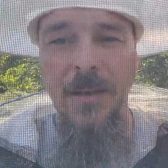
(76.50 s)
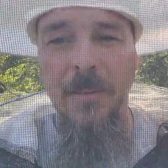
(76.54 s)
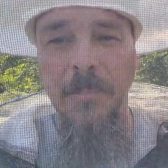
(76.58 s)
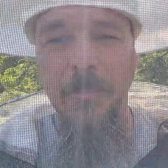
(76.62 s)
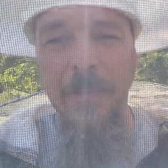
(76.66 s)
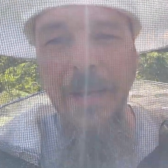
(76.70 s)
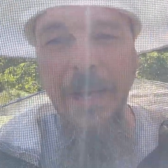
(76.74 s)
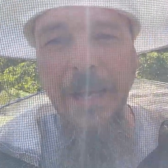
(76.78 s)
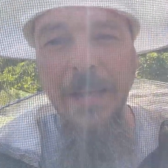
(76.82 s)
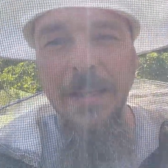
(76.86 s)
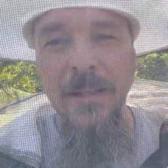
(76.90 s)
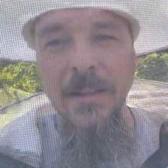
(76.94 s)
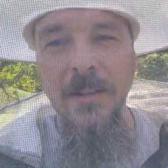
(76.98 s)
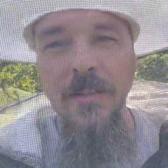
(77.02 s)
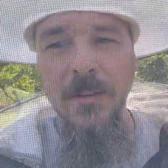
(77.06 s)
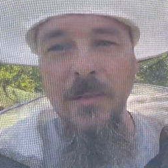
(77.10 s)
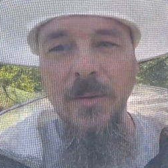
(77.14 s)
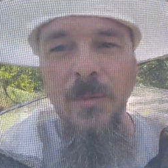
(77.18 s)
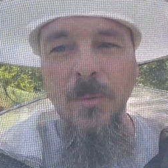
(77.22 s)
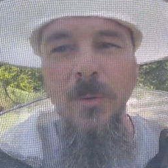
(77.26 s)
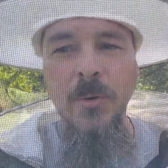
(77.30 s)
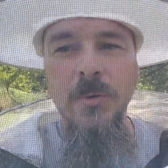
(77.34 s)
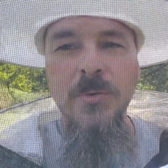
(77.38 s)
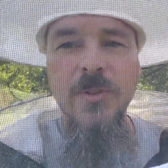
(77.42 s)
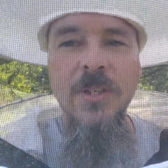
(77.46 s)
back into
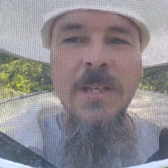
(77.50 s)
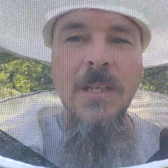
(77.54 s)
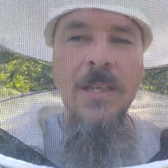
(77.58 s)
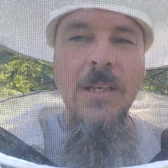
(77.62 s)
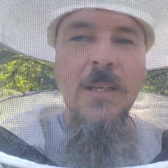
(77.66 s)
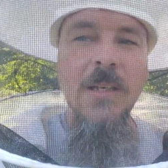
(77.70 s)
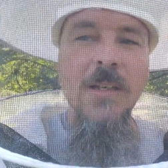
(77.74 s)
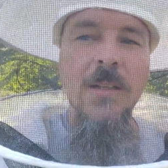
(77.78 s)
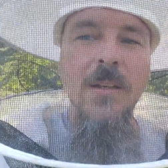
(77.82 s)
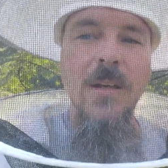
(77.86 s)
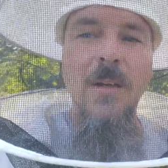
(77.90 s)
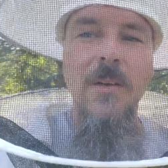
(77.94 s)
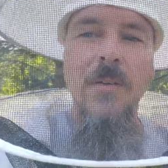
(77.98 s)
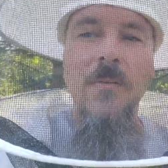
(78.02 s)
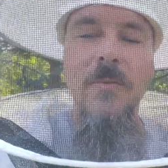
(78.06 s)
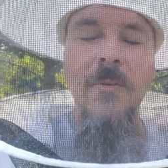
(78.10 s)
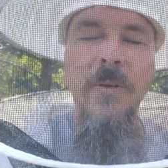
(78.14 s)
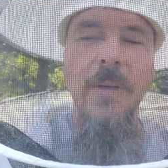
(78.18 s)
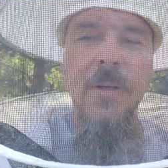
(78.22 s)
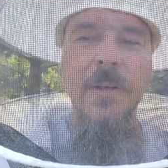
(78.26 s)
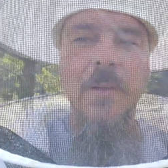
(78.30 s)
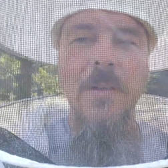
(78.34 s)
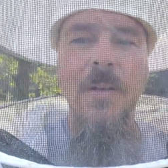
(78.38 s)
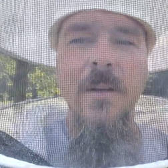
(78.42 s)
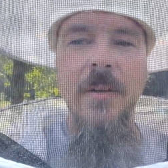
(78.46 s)
the routine of,
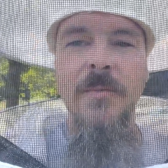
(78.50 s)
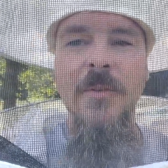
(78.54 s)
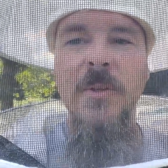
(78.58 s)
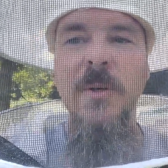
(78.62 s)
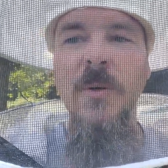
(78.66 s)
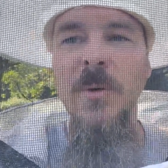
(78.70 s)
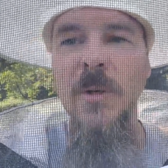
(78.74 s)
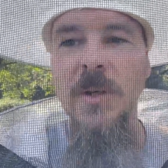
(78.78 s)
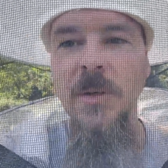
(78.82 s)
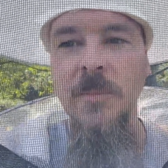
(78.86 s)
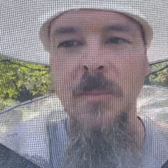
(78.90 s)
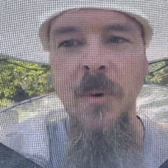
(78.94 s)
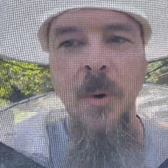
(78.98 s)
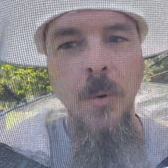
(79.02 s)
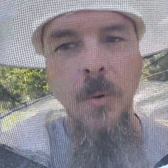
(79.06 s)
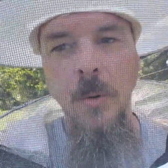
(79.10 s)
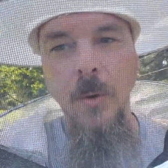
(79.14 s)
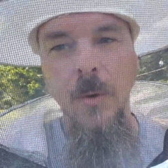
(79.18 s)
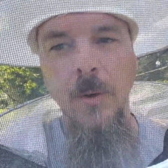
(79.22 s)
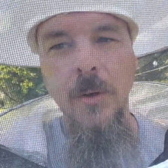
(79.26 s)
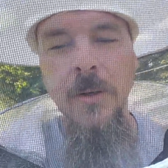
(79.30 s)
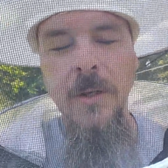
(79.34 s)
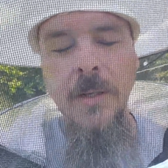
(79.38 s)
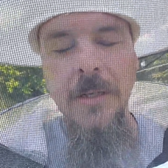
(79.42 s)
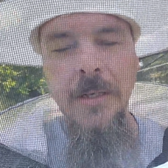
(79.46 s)
of doing
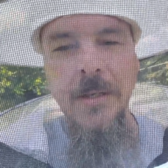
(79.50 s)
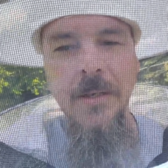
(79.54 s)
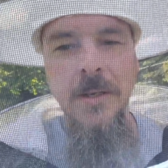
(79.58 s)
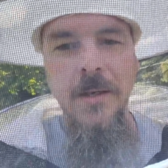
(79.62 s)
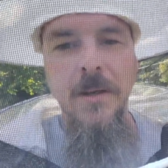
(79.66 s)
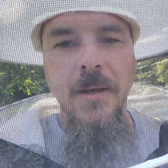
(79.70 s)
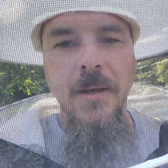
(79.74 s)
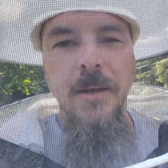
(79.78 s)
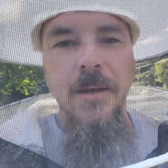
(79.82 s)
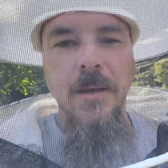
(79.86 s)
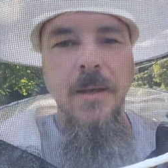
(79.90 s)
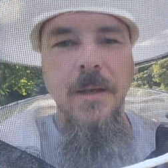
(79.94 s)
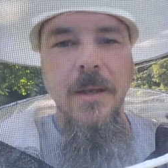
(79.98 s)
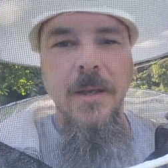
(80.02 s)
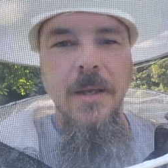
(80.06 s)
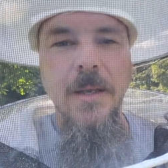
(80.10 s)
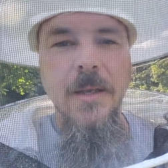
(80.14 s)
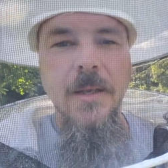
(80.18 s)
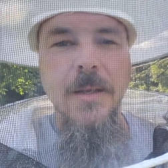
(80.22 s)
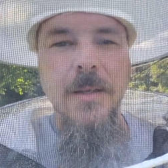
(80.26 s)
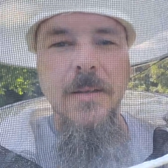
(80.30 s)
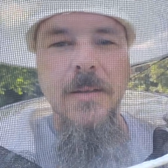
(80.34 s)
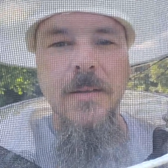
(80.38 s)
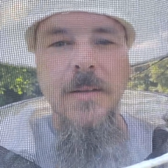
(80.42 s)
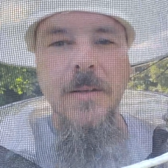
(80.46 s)
more.
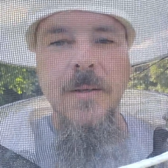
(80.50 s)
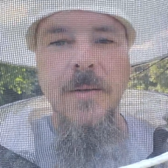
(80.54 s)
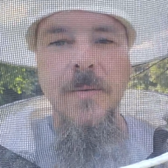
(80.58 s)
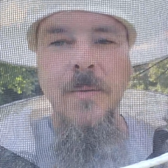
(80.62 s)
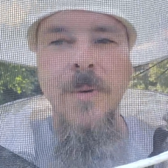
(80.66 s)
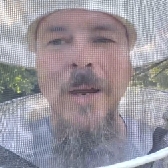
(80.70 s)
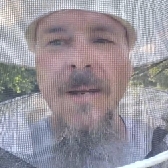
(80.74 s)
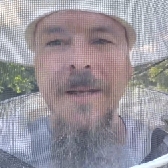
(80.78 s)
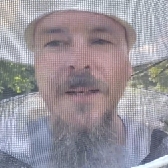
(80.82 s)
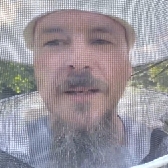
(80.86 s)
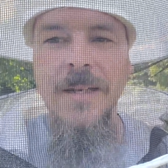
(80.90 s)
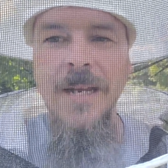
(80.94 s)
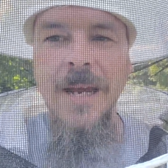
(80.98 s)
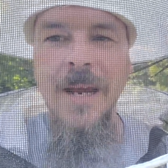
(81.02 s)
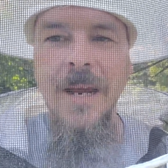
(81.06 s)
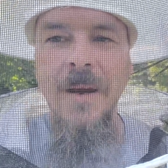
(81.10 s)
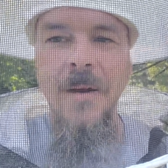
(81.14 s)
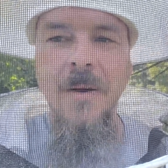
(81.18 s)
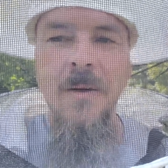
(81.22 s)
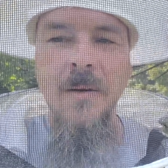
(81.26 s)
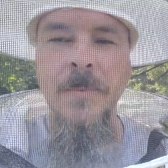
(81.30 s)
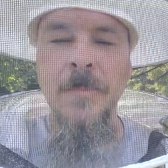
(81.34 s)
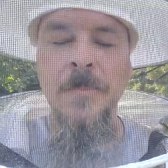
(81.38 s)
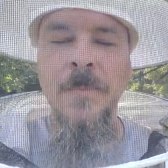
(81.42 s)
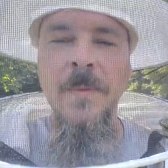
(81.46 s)
And right
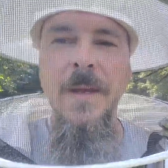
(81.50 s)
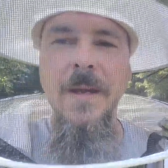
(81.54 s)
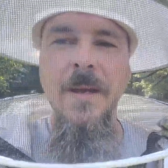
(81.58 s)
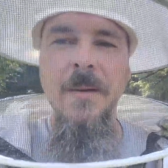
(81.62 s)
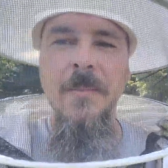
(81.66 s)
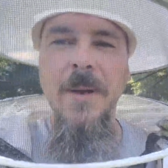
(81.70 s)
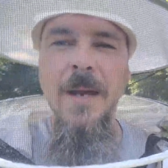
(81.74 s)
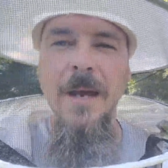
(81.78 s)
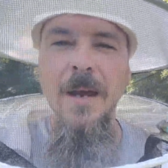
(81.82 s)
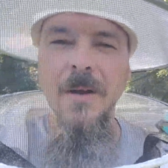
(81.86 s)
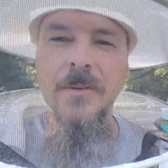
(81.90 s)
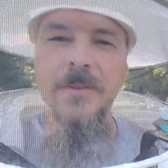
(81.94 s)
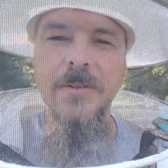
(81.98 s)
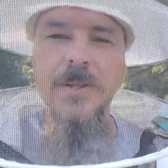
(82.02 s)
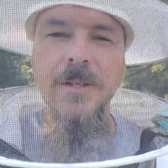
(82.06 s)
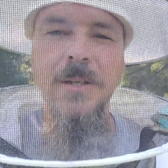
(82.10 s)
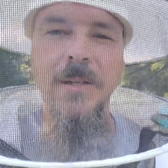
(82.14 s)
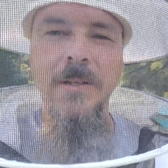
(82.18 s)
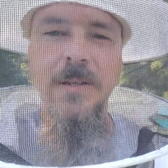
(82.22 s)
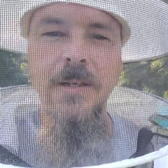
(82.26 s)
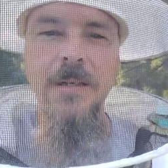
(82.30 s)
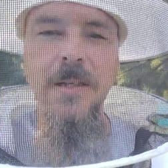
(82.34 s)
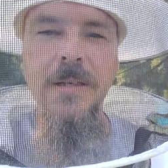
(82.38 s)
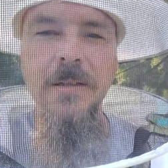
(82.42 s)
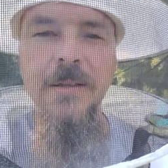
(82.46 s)
now, I'm out
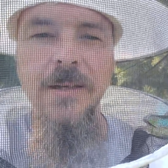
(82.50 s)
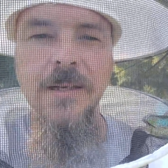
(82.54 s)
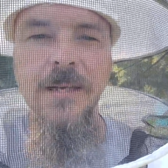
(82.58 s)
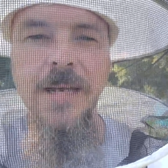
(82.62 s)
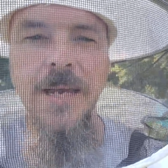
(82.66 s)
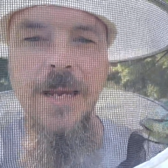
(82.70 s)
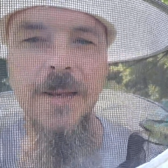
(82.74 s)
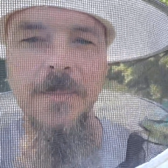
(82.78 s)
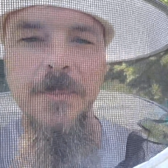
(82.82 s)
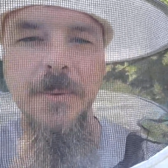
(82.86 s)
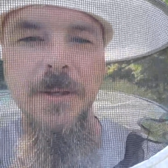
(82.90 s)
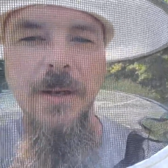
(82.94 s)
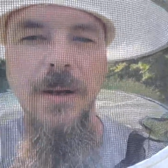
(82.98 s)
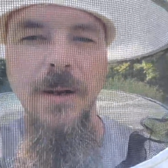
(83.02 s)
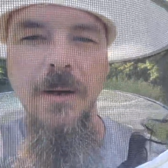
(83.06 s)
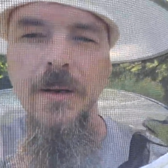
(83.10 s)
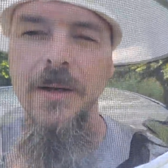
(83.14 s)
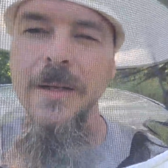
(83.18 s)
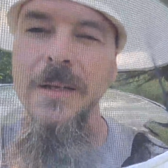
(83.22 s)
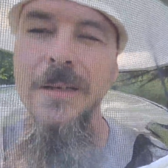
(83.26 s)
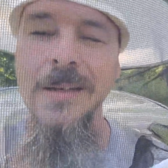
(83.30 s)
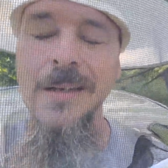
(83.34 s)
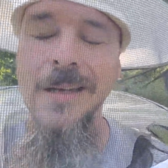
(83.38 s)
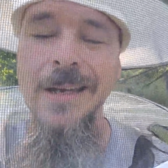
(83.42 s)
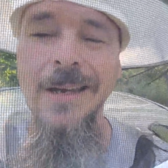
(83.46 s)
in the
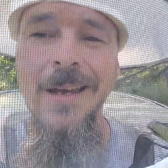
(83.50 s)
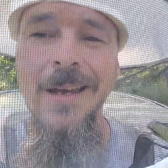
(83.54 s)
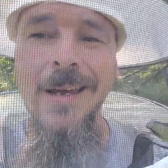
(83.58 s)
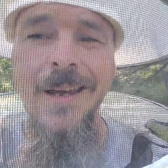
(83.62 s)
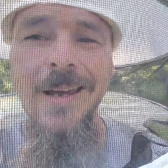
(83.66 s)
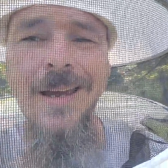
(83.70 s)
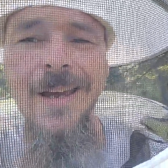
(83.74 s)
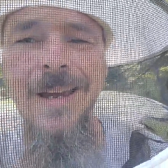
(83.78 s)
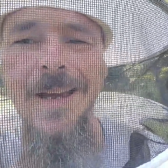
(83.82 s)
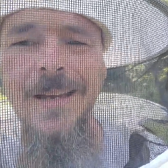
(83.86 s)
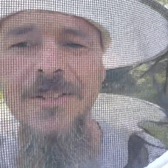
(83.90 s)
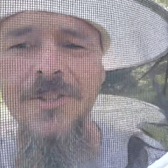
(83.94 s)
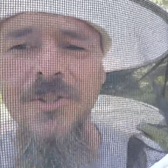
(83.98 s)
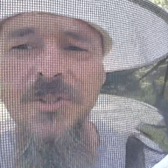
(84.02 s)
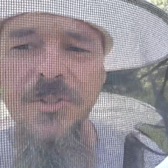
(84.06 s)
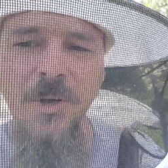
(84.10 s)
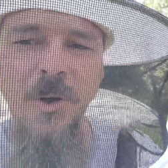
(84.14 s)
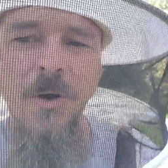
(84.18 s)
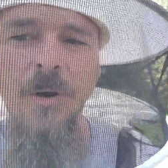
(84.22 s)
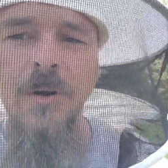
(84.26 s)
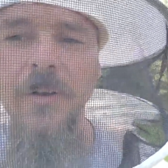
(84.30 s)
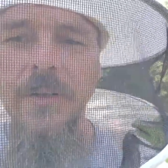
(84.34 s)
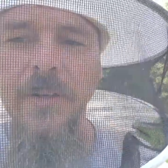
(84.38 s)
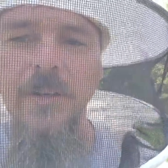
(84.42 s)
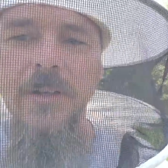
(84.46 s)
apiary. I
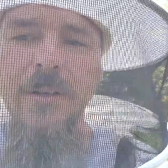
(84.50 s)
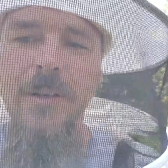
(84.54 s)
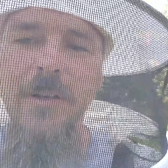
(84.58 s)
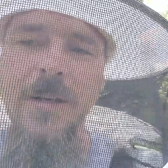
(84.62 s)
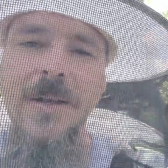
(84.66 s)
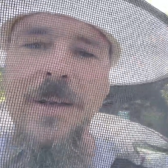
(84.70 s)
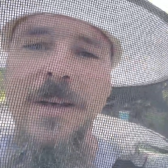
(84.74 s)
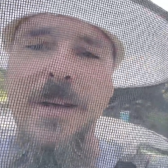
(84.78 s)
started